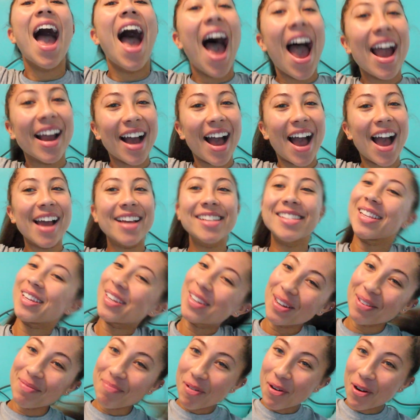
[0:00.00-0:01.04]
Hi guys,
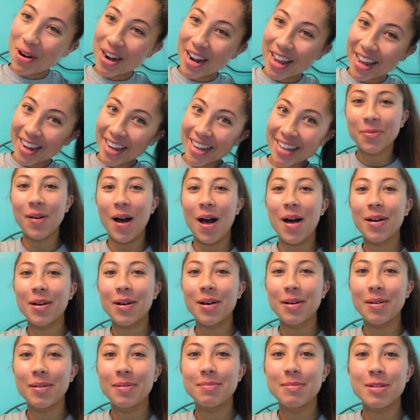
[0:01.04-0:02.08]
good morning.
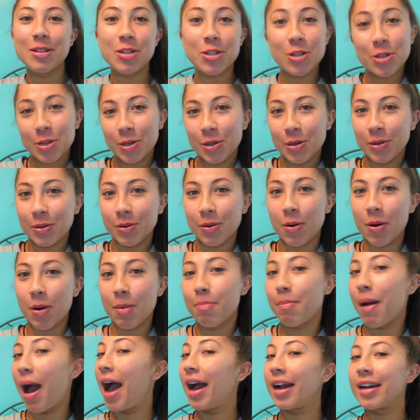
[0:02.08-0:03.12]
Welcome to
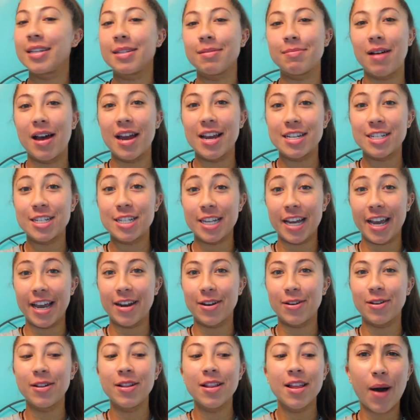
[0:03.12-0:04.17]
or back to my
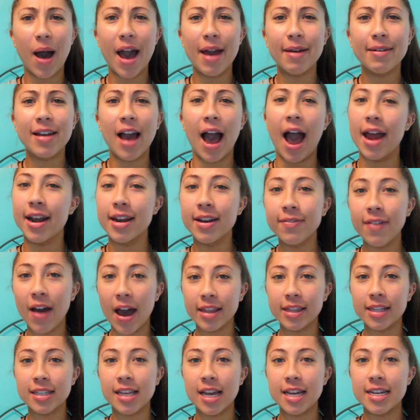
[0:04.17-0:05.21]
channel. I kind of
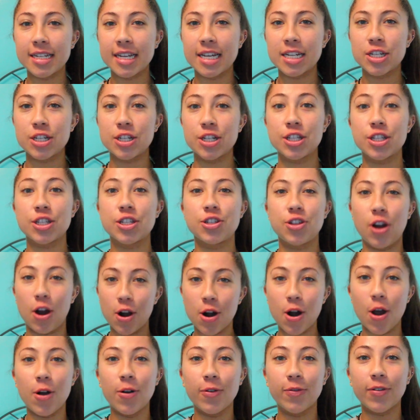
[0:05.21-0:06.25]
had this idea to just
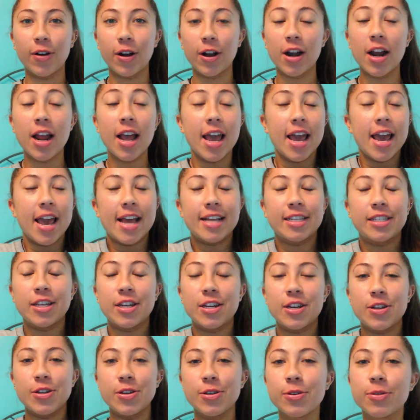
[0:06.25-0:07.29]
start over. It's
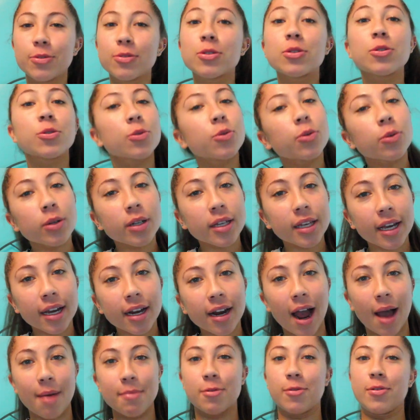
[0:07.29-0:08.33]
a new school
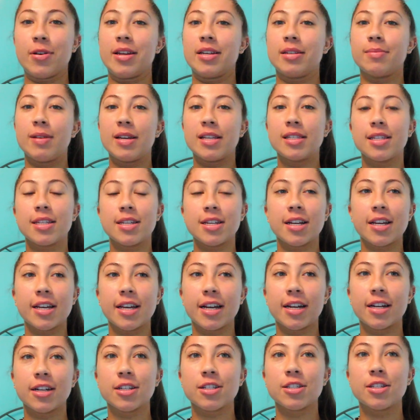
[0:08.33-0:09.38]
year. I'm going into my senior
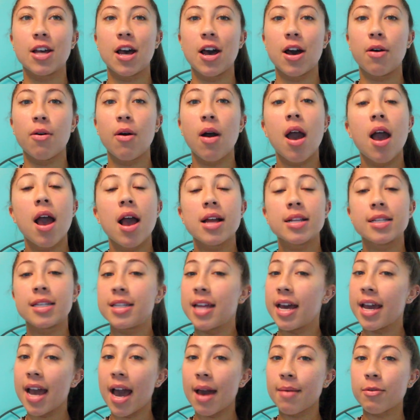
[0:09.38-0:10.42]
year, so
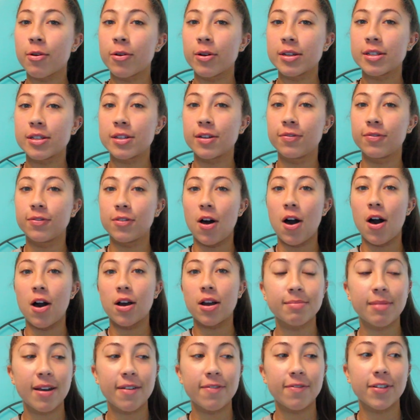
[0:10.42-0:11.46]
today I'm going to
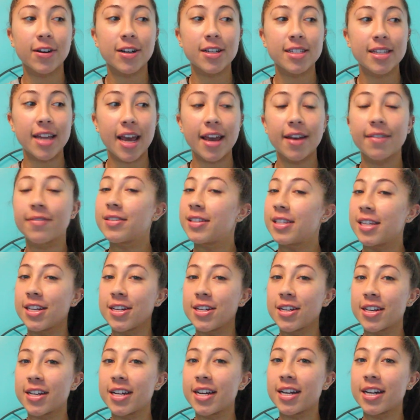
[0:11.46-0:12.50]
vlog my first day of
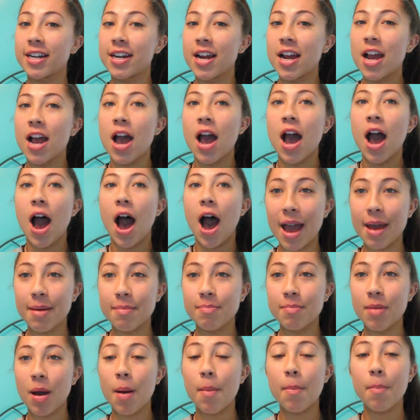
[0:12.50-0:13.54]
senior year.
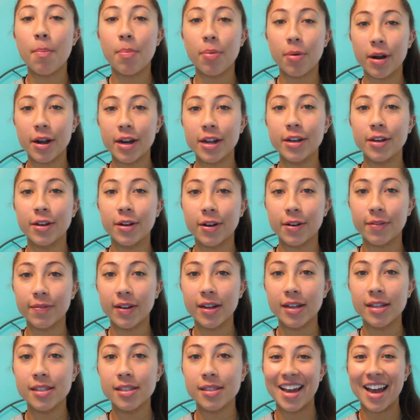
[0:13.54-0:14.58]
I'm pretty
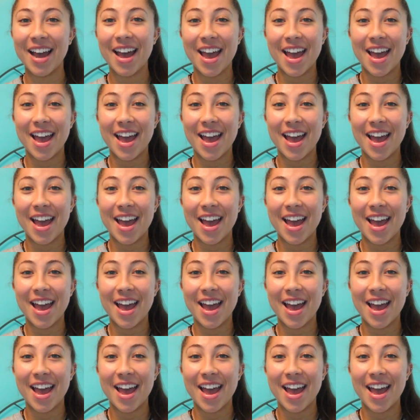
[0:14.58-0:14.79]
nervous.